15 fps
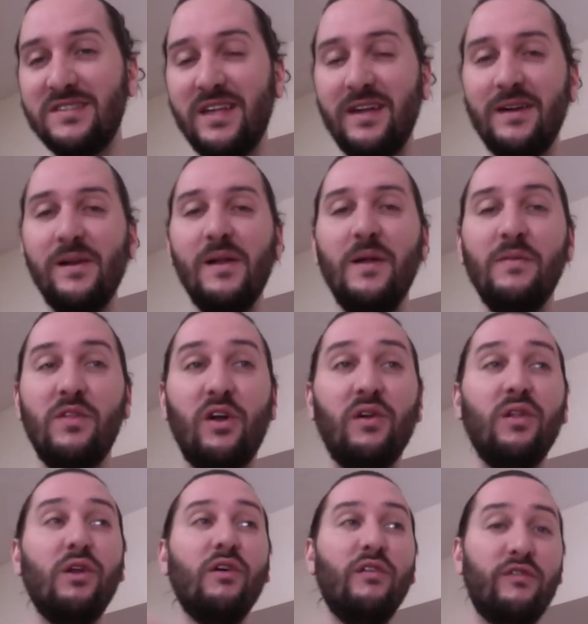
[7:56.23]
They're a
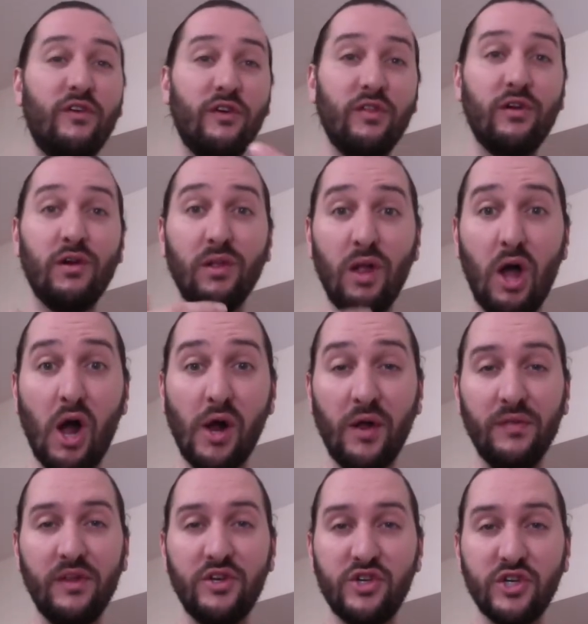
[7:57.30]
little further along
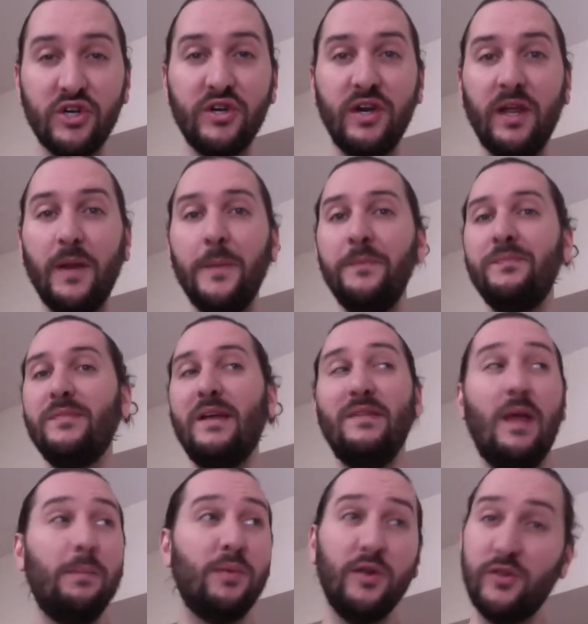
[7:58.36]
on the journey.
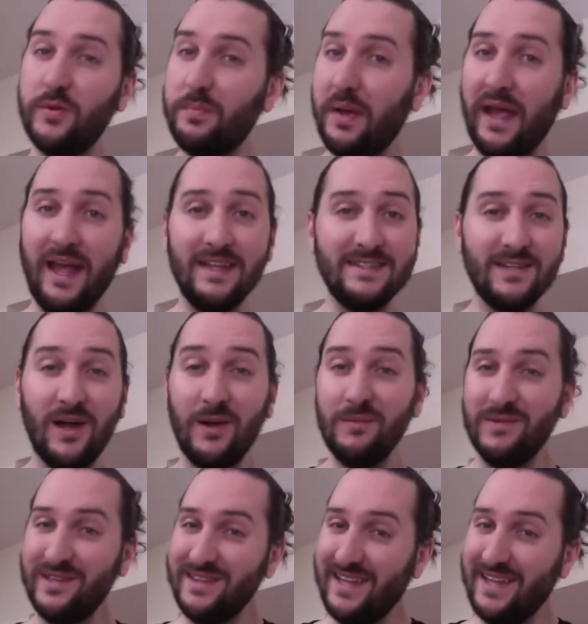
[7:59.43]
They put their pants on one